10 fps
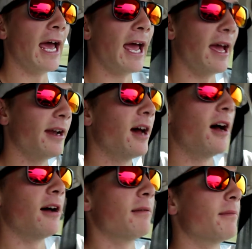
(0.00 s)

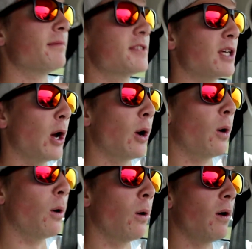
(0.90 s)
And
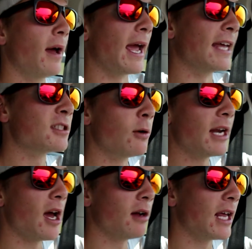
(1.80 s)
so it's going
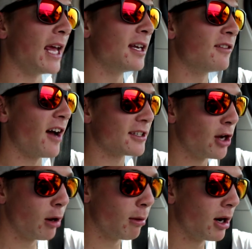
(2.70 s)
down end of
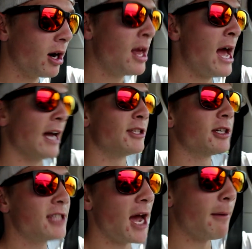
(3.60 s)
October. I
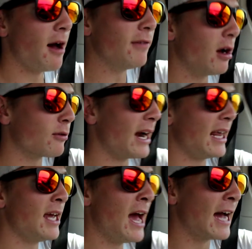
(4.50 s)
took time off
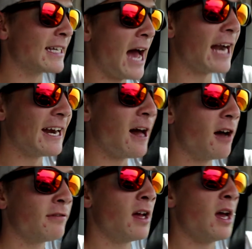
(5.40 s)
already. I got it
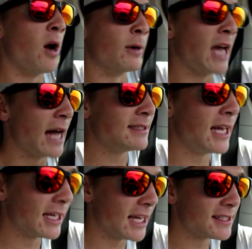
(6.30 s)
off. We got
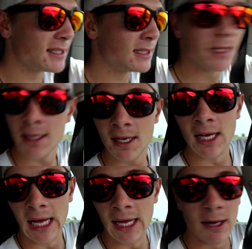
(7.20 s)
tickets.
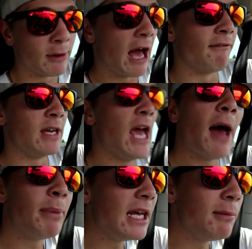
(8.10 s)
We got
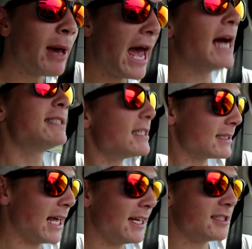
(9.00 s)
VIP
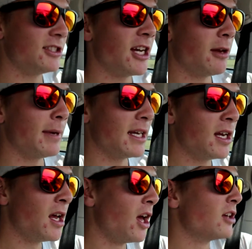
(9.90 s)
passes, ladies and
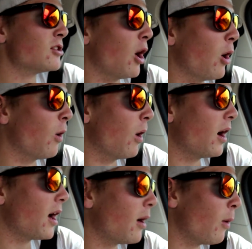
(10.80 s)
gentlemen. So
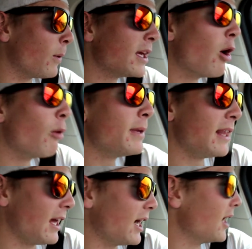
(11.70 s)
we gonna be
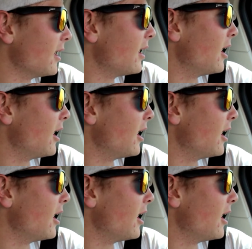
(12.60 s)
there.